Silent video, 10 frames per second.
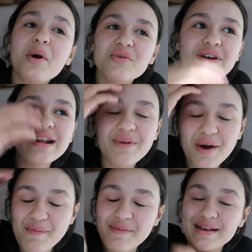it? Really well.
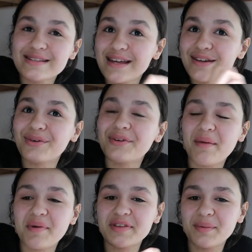I made my skin go
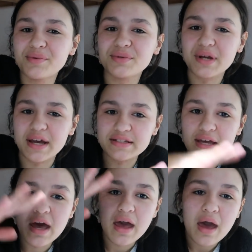down, my skin was all nice.
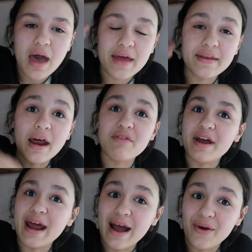But then started then
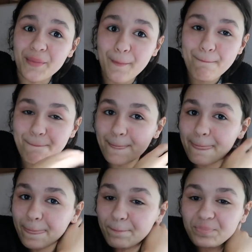using my stuff, didn't
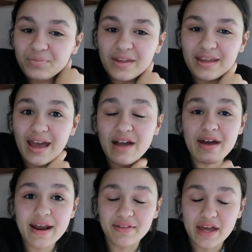you? Yeah, I
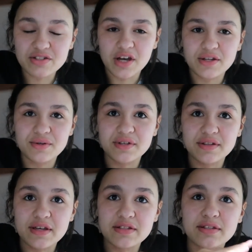ran out and I started using
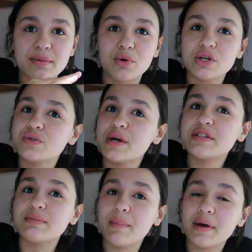this moisturiser
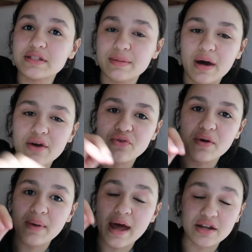that Mum has in the
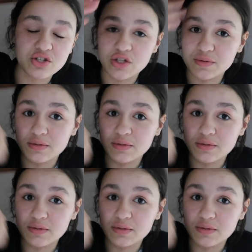bathroom, and it's just